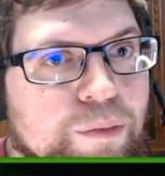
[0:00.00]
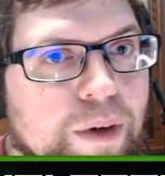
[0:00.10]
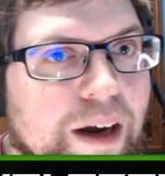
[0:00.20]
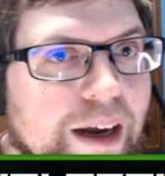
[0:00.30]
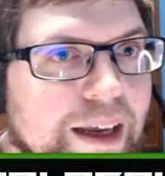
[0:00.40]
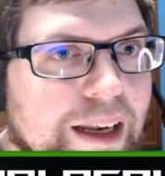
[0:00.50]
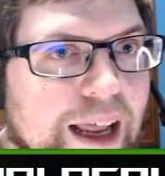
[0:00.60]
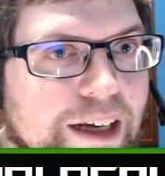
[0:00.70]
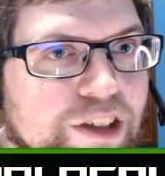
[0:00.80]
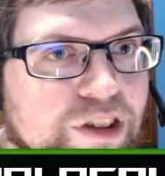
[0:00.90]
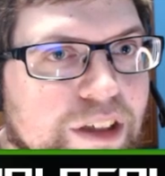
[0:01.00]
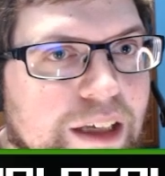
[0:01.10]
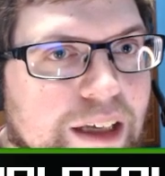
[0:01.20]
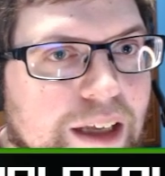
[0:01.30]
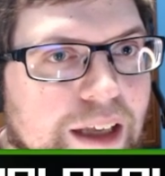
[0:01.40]
where I can
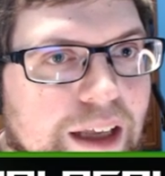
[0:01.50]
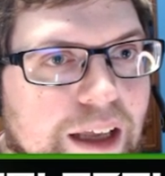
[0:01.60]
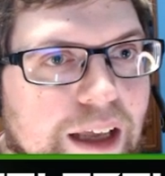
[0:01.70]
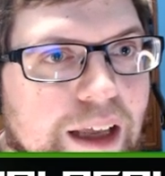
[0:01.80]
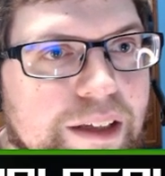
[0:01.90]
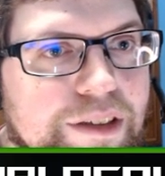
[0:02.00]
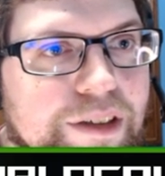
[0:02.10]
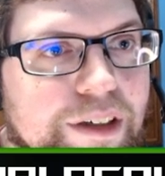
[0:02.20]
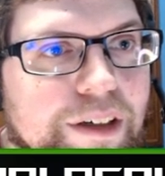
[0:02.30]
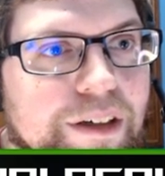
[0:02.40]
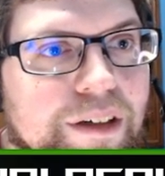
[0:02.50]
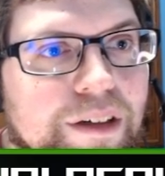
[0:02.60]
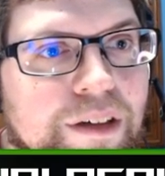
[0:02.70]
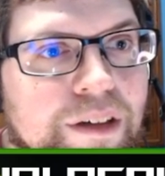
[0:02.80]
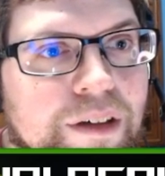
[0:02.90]
actually enter.
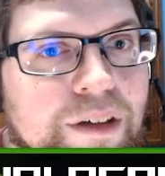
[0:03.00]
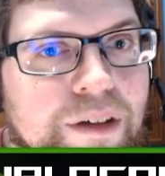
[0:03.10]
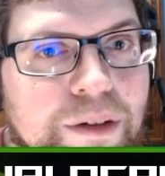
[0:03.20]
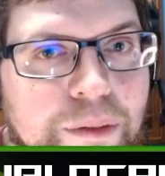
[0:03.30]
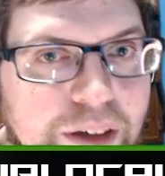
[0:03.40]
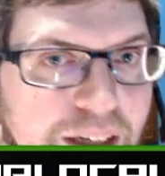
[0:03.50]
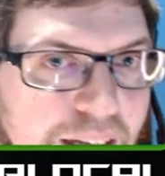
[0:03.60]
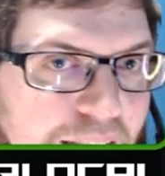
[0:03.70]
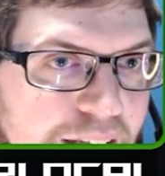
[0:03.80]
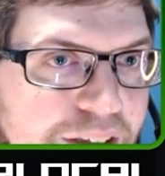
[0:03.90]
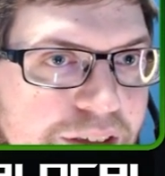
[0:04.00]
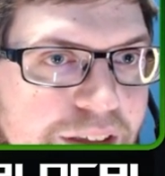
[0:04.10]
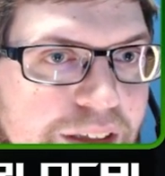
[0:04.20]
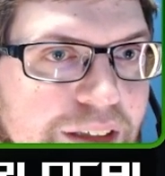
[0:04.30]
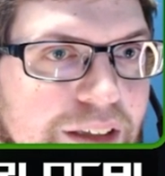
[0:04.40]
Where can I enter
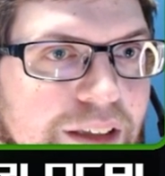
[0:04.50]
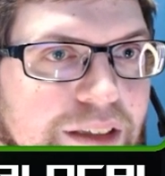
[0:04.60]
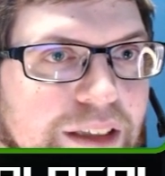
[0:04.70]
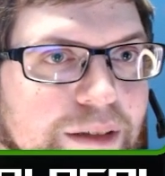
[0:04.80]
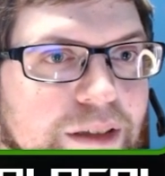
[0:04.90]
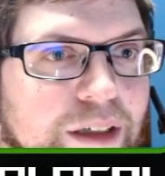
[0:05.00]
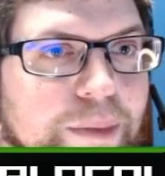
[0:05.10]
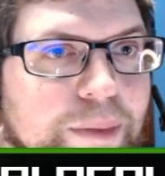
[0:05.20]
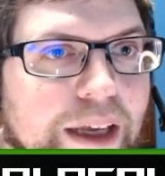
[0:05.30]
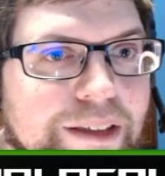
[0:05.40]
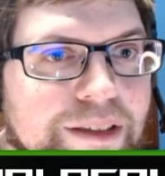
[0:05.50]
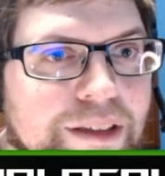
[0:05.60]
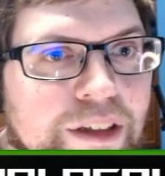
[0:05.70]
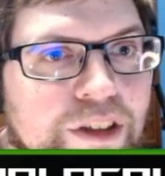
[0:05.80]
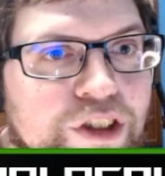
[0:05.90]
the Team Star
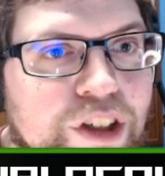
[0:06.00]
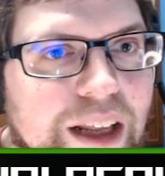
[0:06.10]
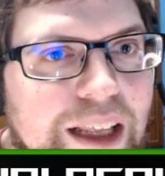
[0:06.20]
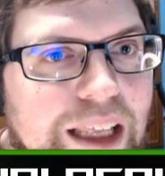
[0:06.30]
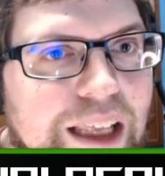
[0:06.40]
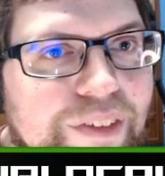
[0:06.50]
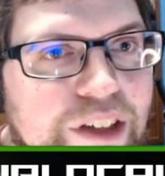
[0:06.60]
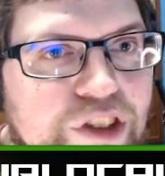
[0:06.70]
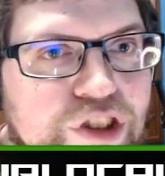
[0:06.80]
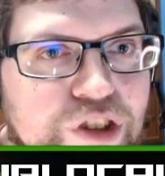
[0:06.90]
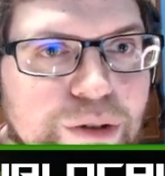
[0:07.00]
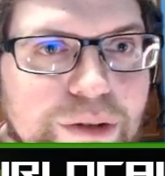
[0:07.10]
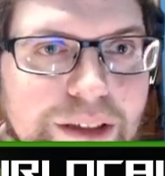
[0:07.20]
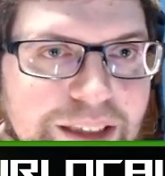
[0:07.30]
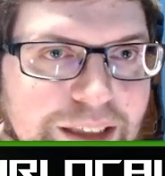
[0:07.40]
base? Should I even do
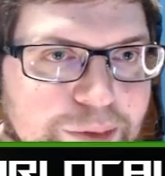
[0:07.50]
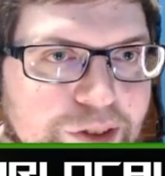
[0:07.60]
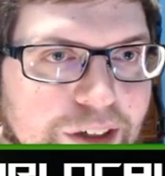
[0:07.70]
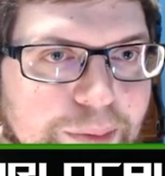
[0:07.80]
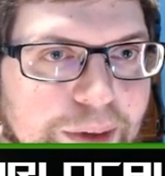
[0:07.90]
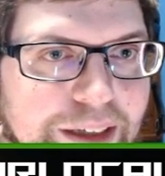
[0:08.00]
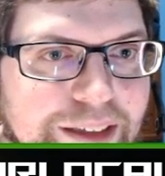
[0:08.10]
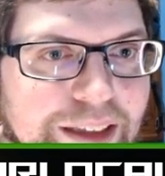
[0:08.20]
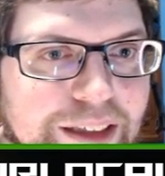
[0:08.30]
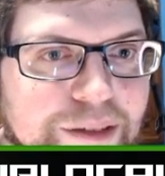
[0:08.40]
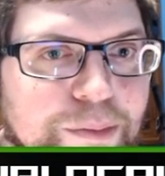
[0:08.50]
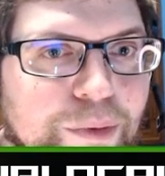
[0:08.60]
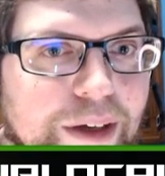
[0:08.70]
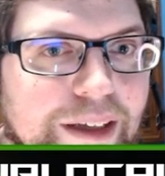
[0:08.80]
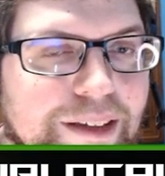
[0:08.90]
the Team Star base at this
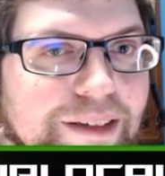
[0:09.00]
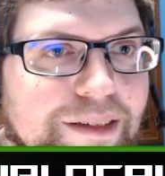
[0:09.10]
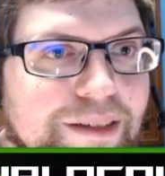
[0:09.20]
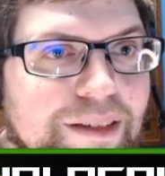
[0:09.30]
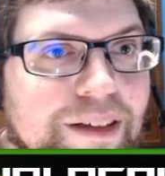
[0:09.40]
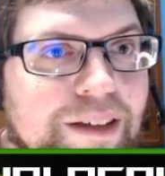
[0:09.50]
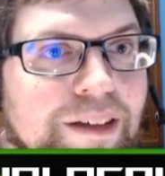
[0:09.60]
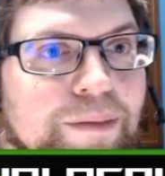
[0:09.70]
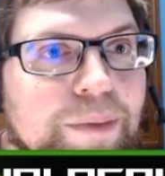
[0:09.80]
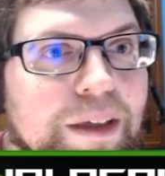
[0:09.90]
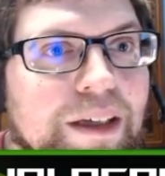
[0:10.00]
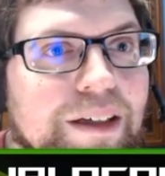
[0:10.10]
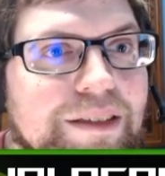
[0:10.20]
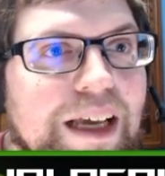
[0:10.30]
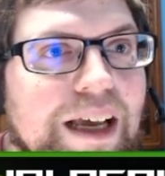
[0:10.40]
point?
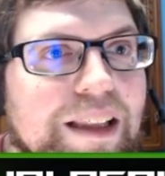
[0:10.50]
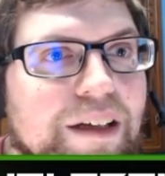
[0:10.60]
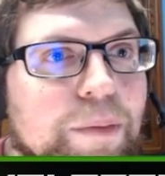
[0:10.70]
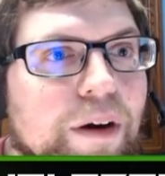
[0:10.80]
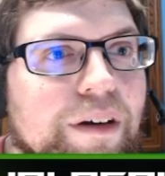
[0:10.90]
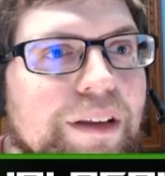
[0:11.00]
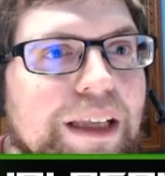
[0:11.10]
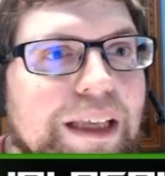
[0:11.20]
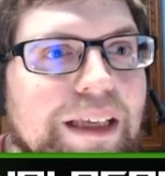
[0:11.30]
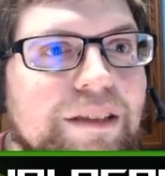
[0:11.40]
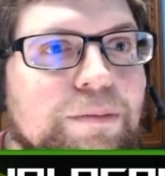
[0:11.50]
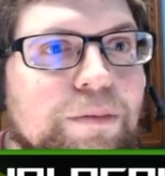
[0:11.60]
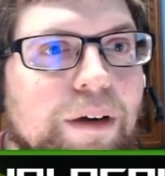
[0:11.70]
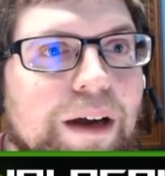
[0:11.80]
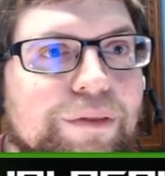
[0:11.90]
Because yeah, they're part of the East
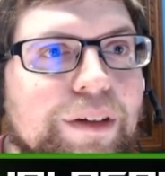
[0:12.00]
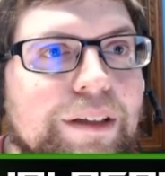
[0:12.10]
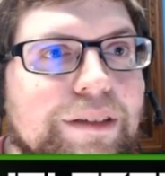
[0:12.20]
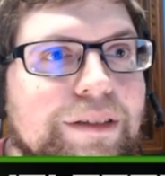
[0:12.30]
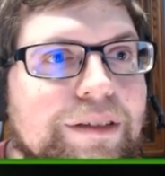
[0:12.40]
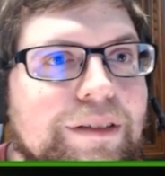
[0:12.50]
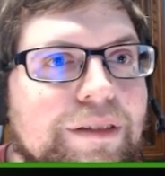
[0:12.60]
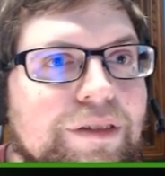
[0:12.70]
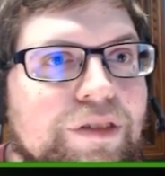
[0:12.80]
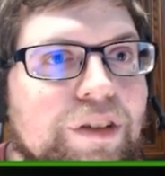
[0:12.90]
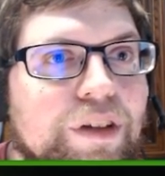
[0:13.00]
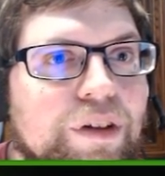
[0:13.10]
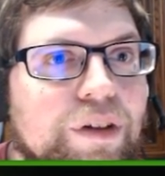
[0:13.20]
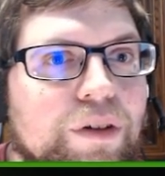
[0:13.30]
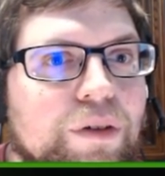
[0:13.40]
Province,
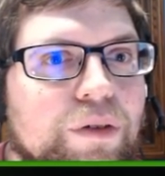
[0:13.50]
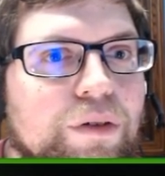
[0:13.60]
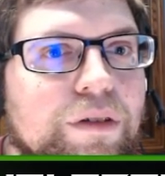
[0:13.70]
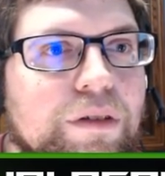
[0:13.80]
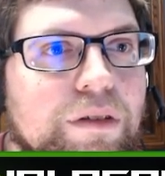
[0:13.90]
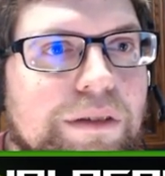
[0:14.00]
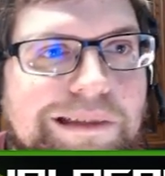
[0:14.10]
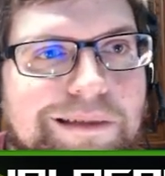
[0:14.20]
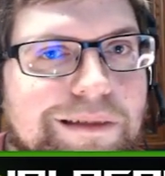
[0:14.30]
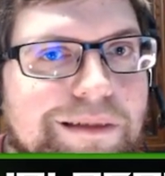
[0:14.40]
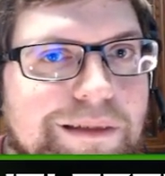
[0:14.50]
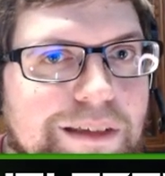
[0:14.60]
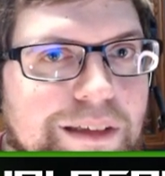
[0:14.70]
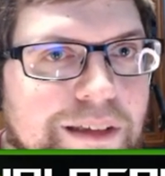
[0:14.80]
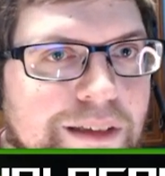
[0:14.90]
so
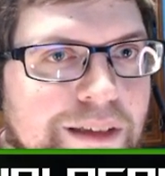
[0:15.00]
oh.